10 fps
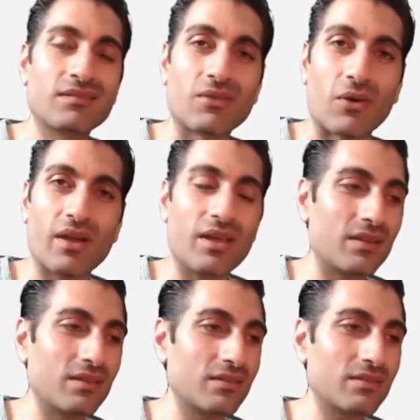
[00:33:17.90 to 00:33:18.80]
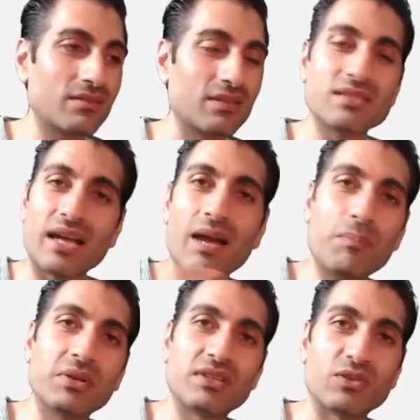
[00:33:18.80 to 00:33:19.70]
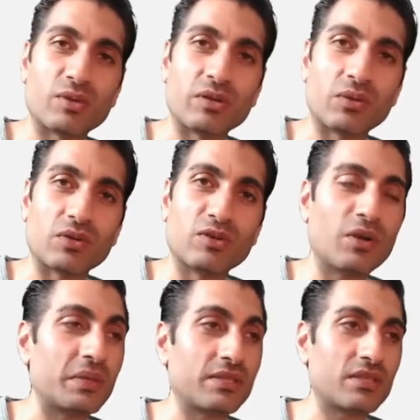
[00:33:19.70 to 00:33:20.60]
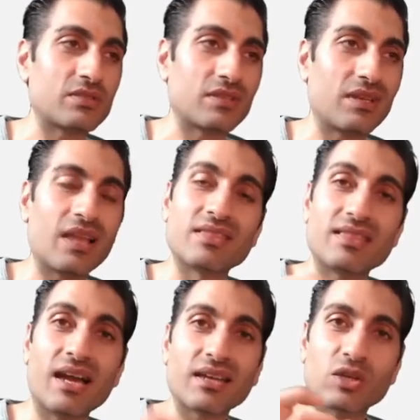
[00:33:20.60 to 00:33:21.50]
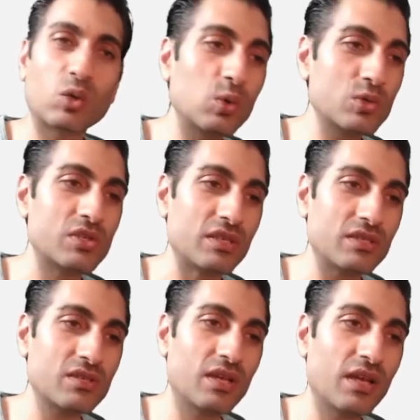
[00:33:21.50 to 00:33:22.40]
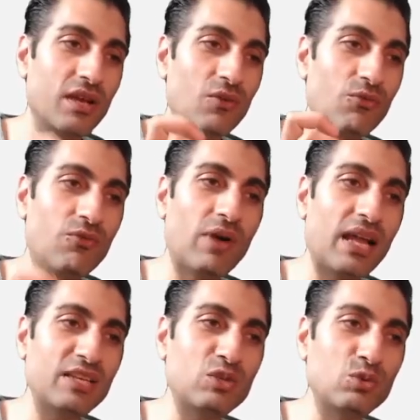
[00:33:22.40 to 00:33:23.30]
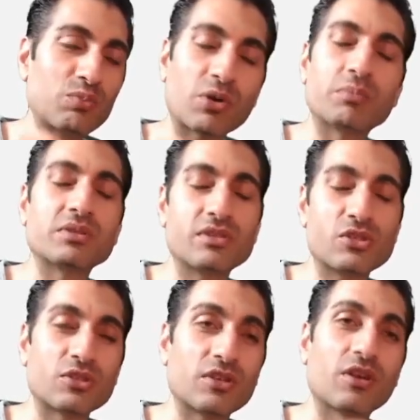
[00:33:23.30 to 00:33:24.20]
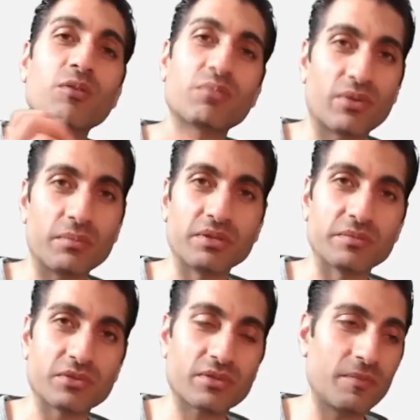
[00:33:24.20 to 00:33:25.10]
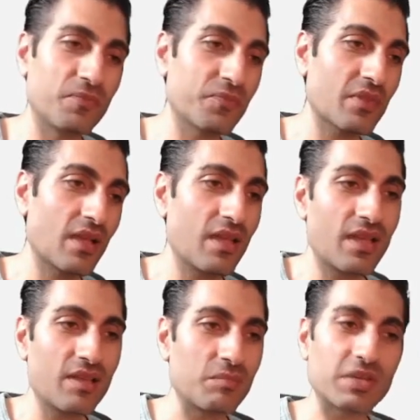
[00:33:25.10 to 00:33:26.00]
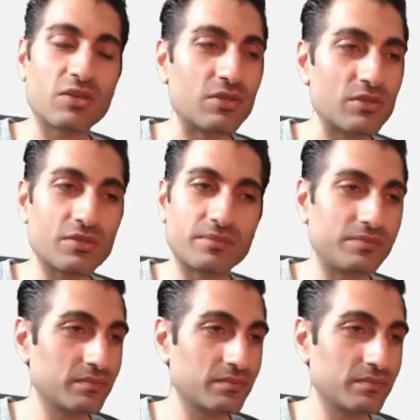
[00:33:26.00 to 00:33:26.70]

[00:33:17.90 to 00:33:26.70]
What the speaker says: right? Does that happen in the real world? No, it doesn't. And that causes value proposition problems, because